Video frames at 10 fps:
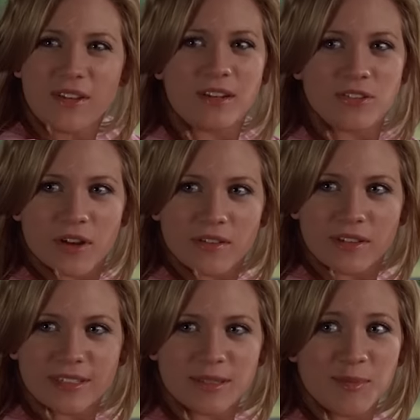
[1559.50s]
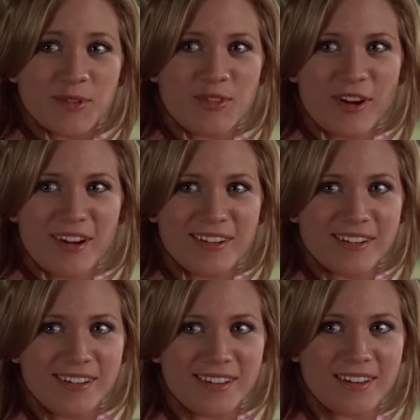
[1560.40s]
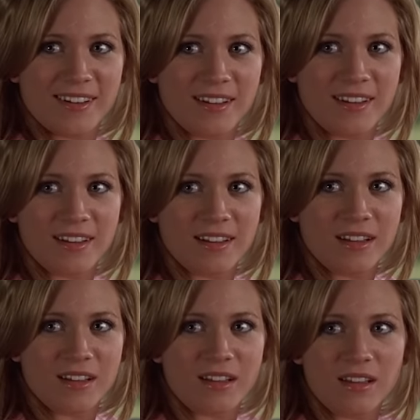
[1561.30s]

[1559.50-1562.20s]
and a bunch of children. How